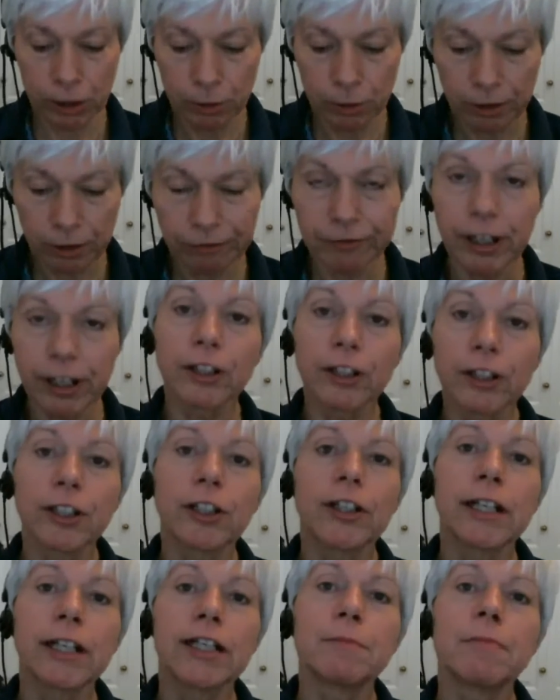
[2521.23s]
you a
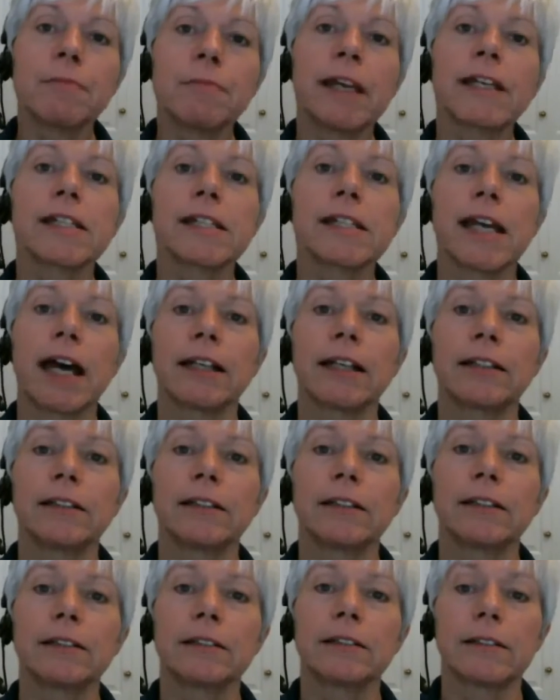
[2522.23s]
failure. It makes that
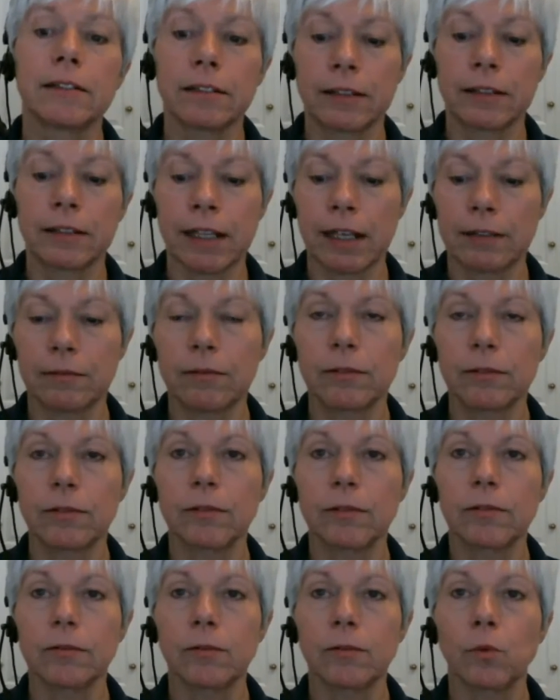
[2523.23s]

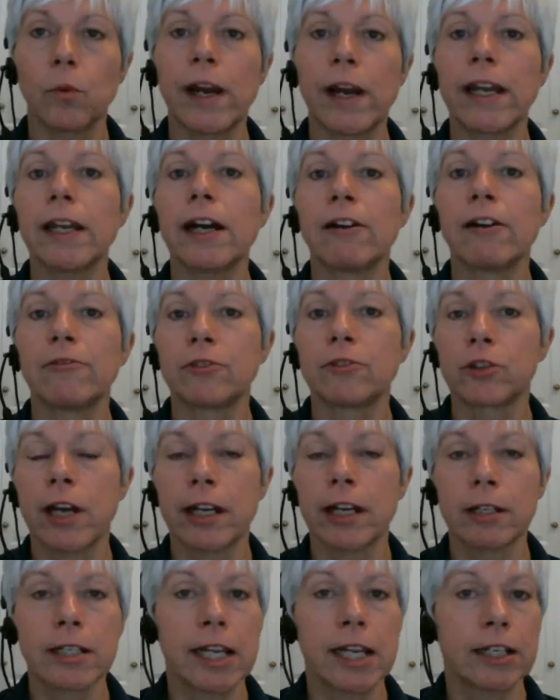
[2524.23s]
way of
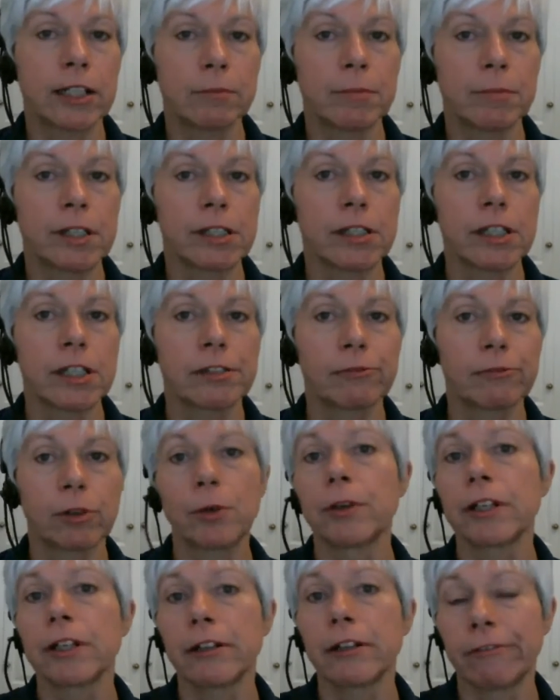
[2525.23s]
trying to take your business
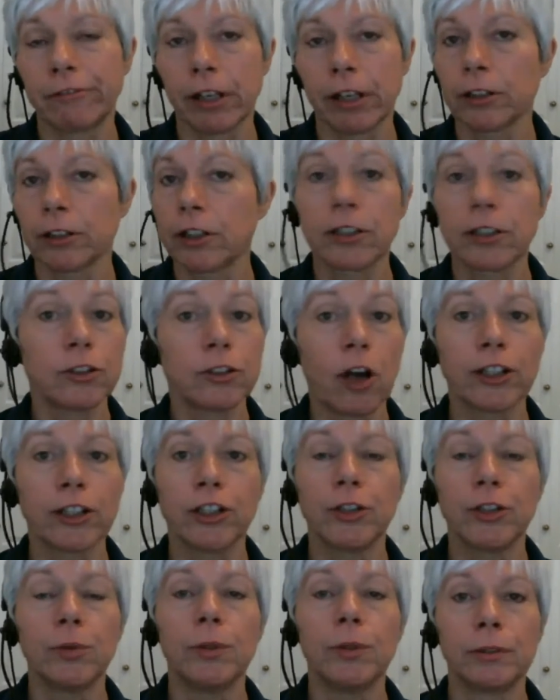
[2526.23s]
forward a failure, not
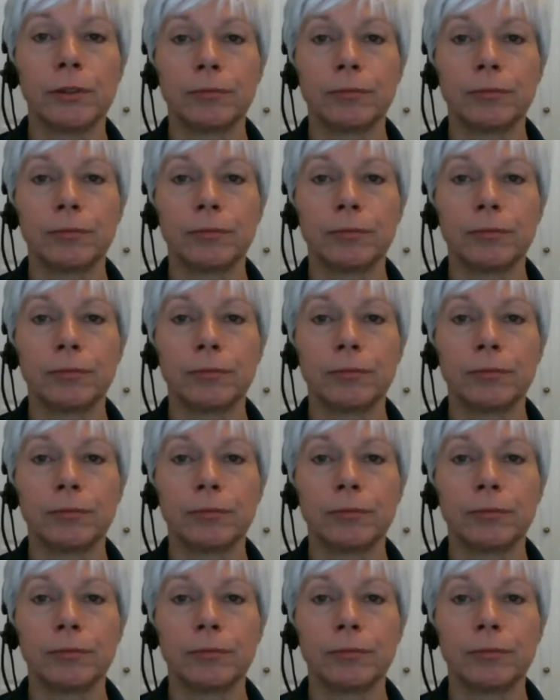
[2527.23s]
you.